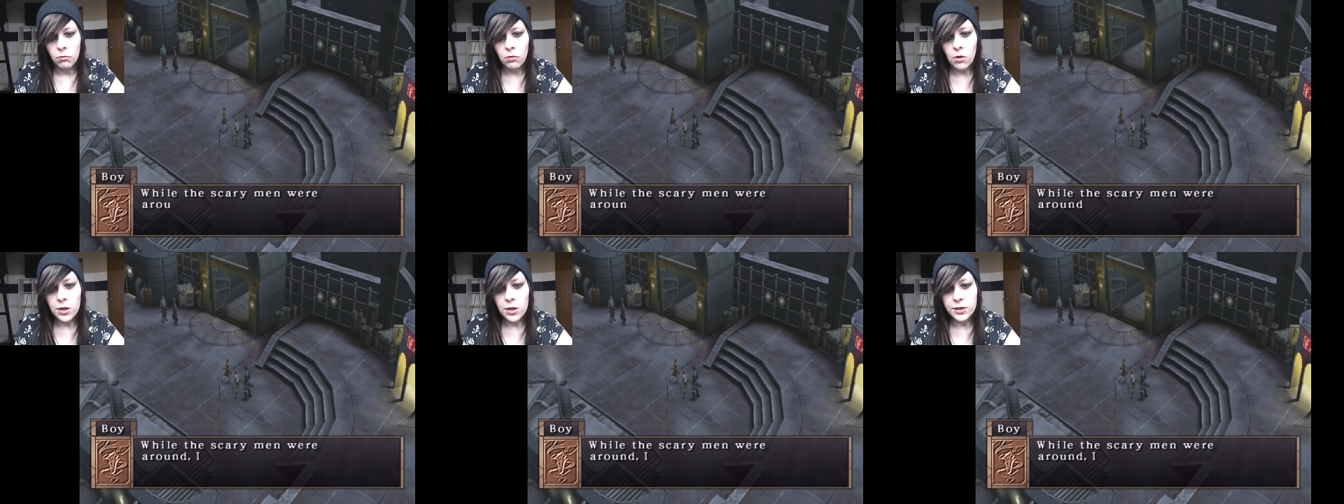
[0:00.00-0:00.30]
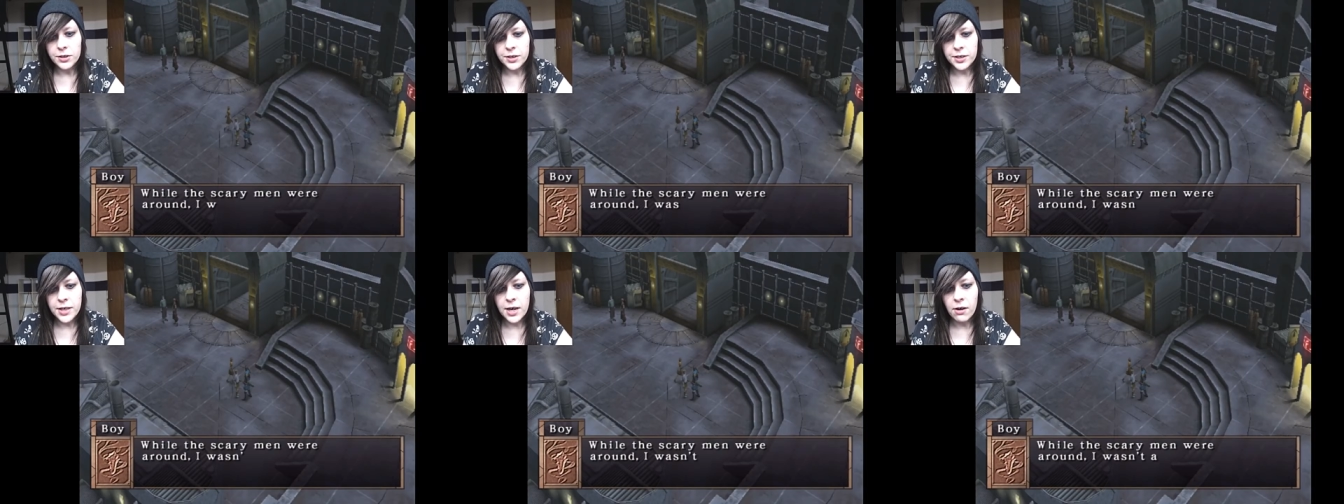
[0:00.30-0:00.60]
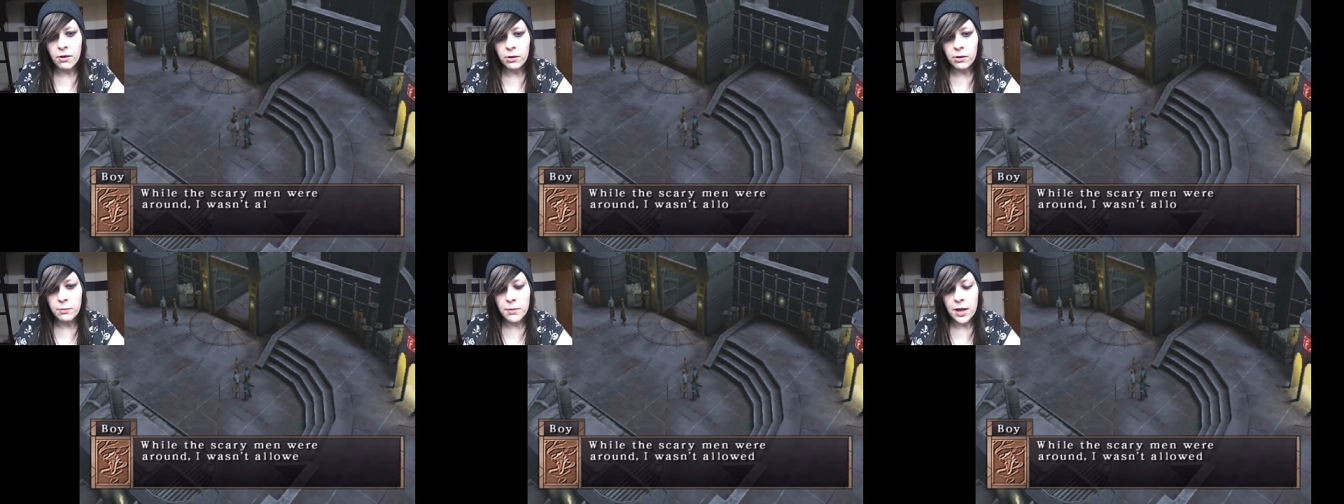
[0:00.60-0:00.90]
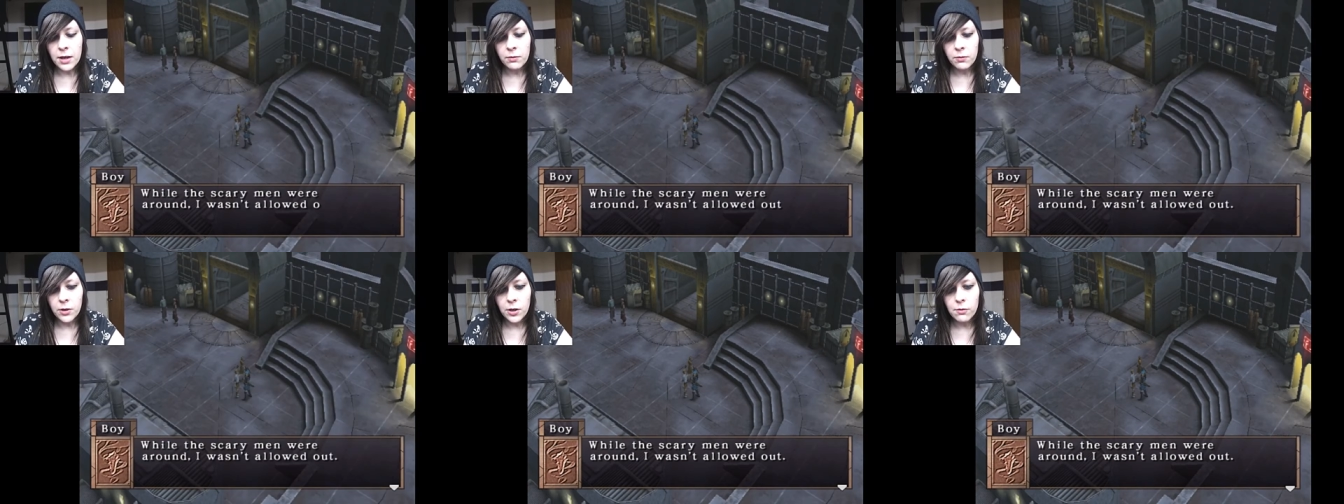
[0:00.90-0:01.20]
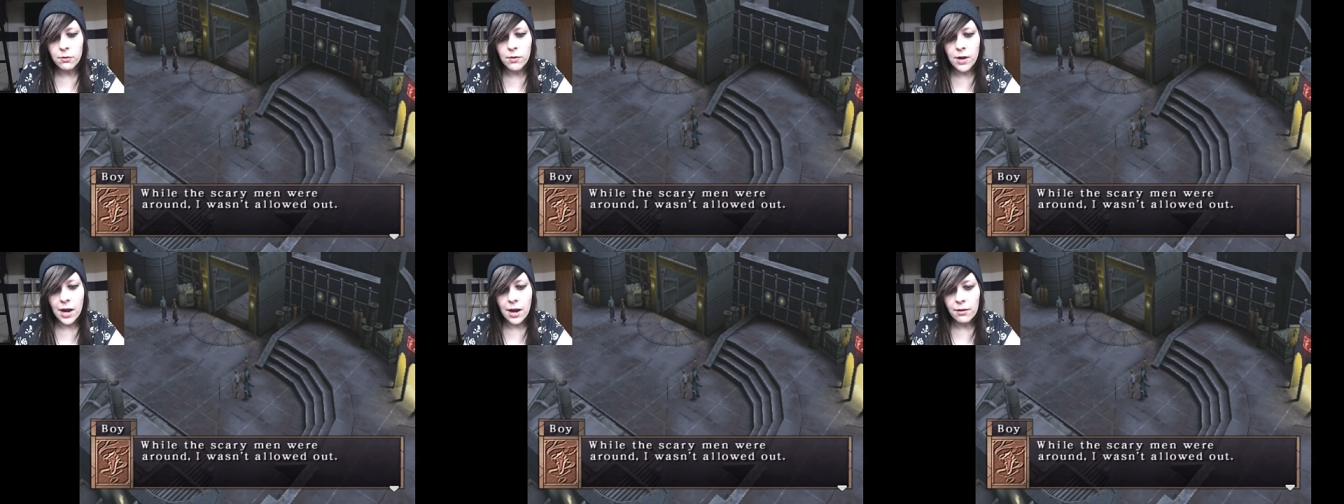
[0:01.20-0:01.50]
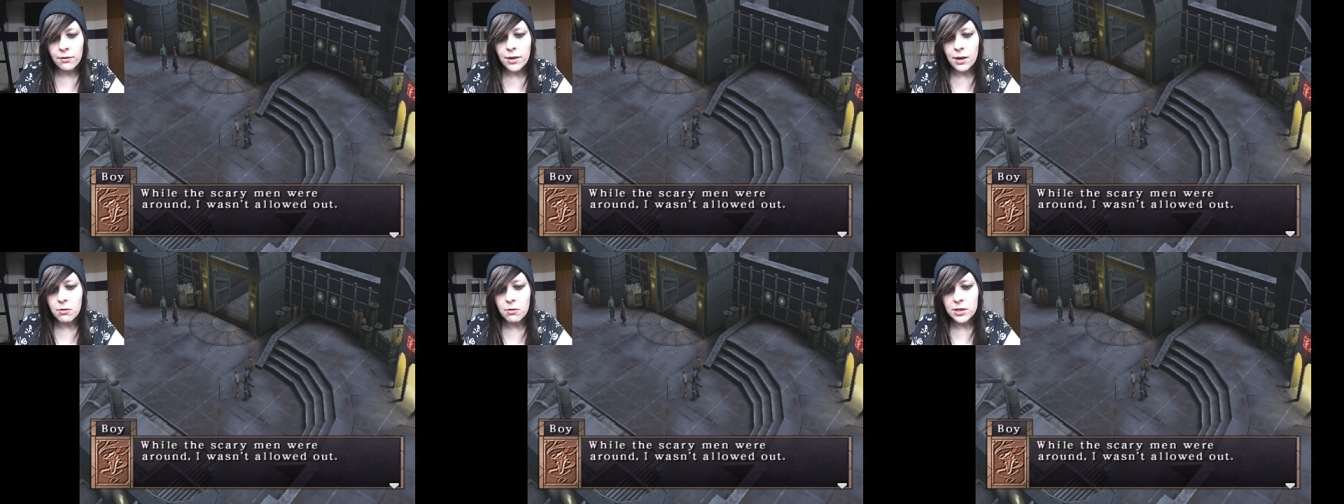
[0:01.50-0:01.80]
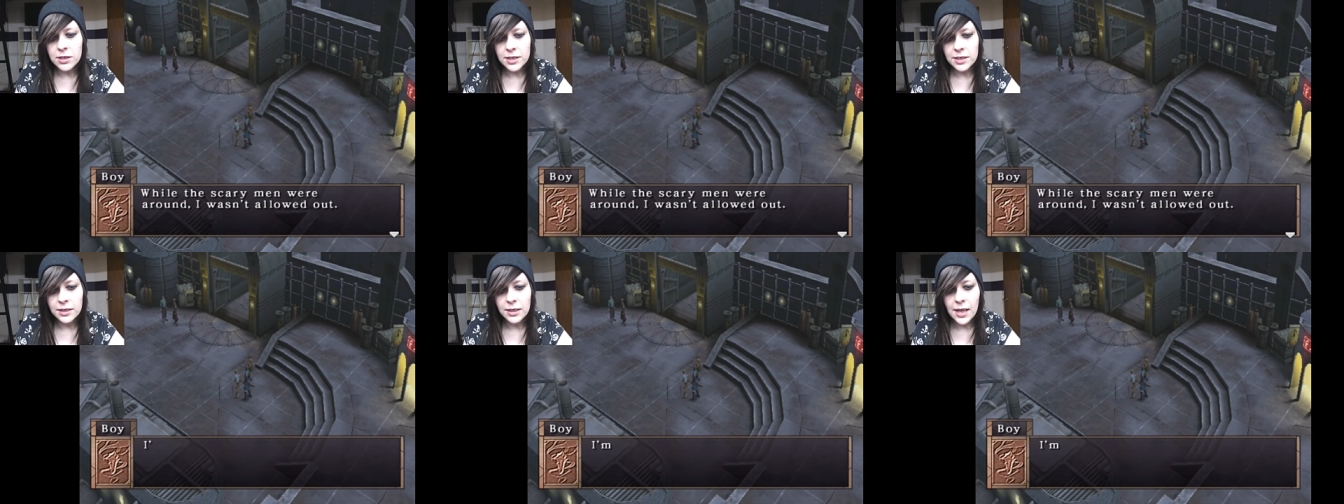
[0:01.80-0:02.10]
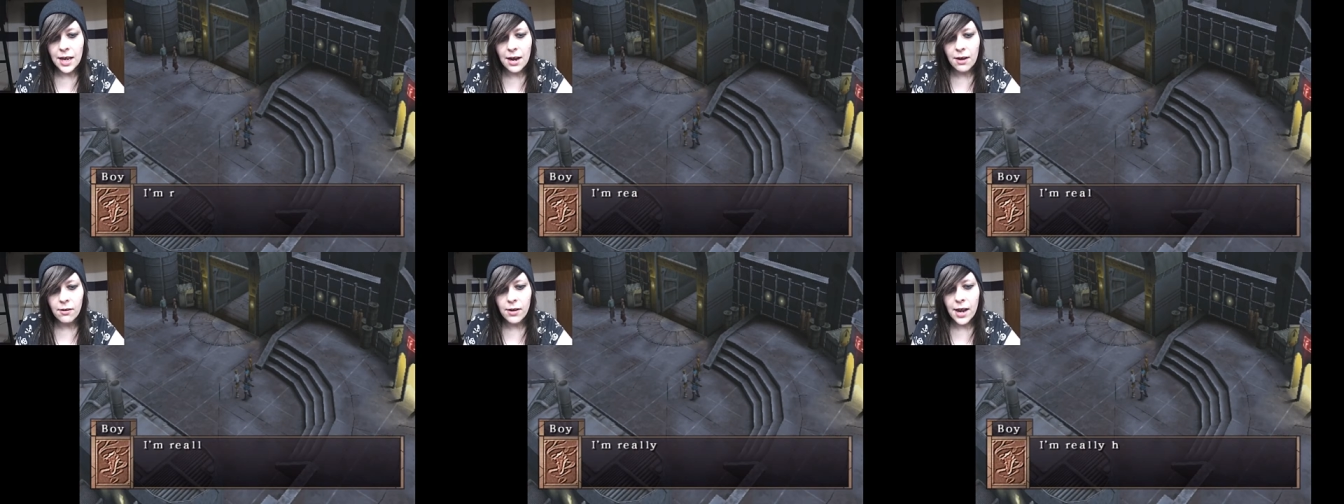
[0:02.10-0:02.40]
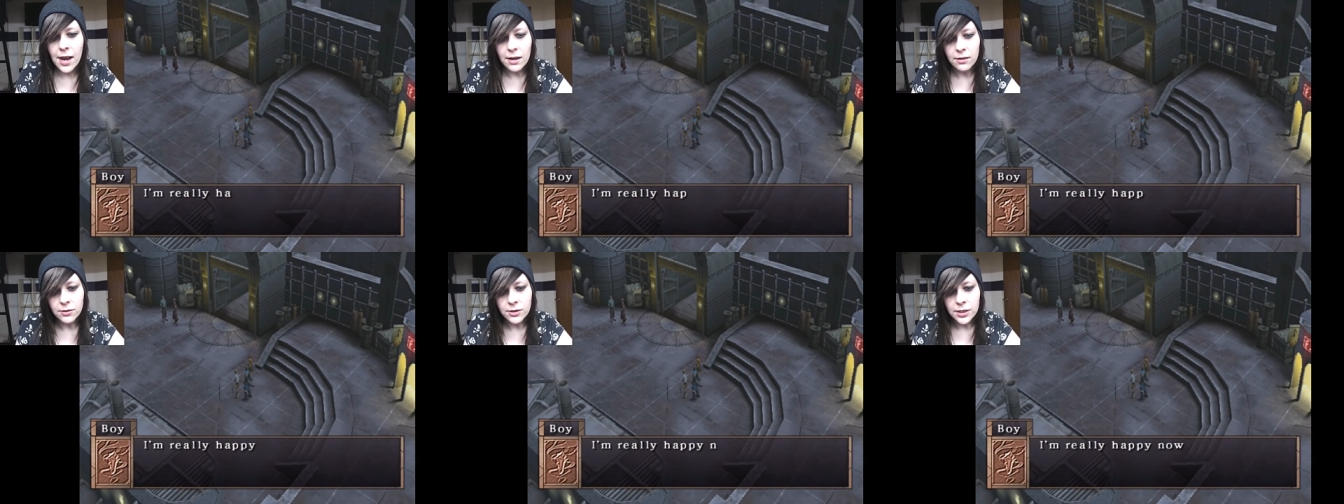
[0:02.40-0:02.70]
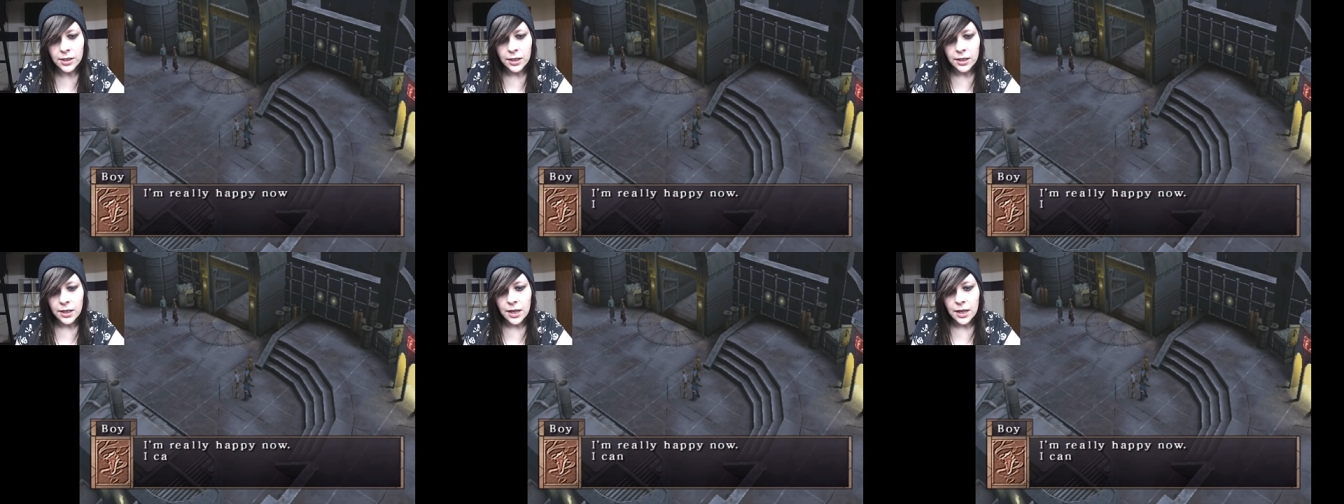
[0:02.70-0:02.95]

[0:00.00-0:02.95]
While the scary men were around, I wasn't allowed out.